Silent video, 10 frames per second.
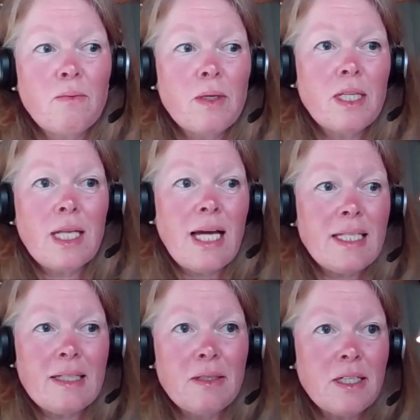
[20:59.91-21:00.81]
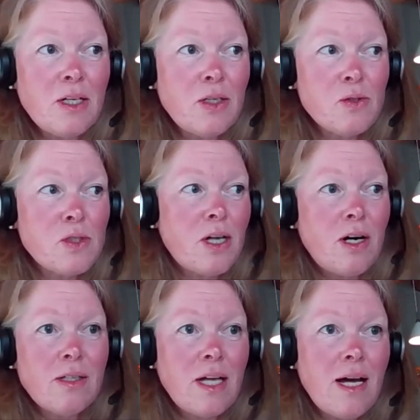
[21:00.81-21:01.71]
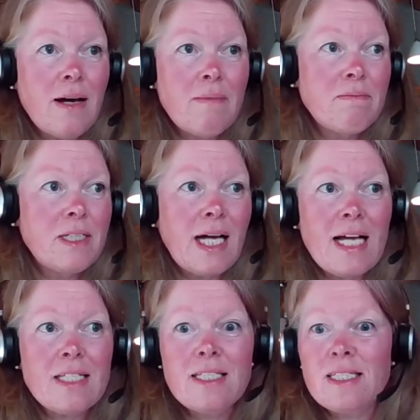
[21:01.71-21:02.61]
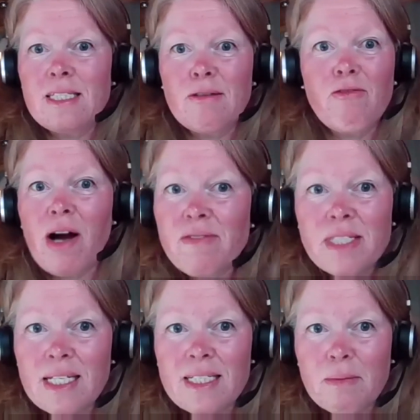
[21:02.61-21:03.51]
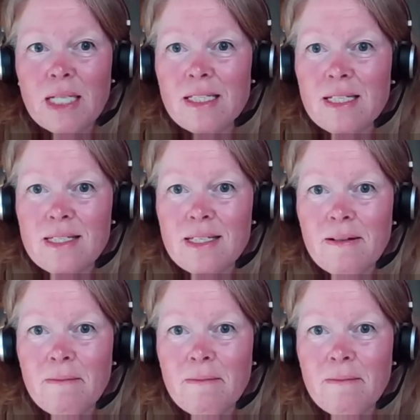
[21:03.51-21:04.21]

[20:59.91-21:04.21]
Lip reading: with a lady who's got diastasis of 5 centimeters,